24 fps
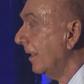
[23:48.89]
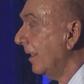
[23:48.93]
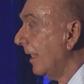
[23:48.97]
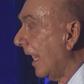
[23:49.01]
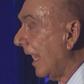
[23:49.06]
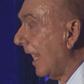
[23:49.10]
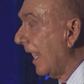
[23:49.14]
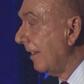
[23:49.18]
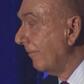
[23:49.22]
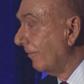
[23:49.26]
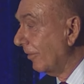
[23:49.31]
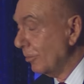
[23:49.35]

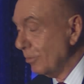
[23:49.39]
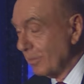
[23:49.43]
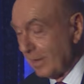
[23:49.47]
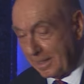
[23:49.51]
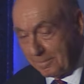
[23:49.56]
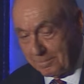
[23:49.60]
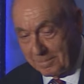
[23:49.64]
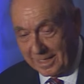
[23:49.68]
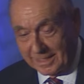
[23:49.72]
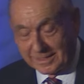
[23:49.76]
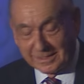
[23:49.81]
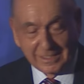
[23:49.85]
Ava, who I
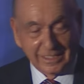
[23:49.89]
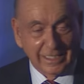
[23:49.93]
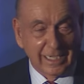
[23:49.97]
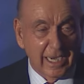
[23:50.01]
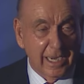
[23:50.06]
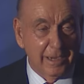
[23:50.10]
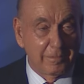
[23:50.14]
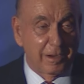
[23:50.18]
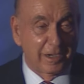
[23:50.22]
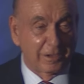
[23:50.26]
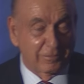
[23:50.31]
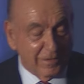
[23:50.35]
met
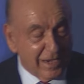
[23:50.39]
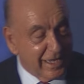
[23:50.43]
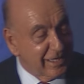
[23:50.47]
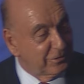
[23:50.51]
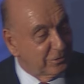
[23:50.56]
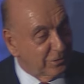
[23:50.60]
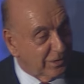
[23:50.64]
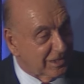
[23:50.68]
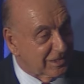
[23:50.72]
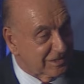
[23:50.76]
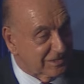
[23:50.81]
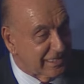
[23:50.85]
today, my
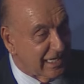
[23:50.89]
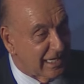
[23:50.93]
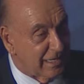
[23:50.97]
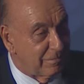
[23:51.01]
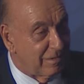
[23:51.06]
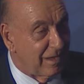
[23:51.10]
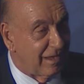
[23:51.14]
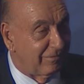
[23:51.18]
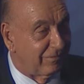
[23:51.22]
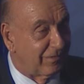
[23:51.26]
granddaughter's name,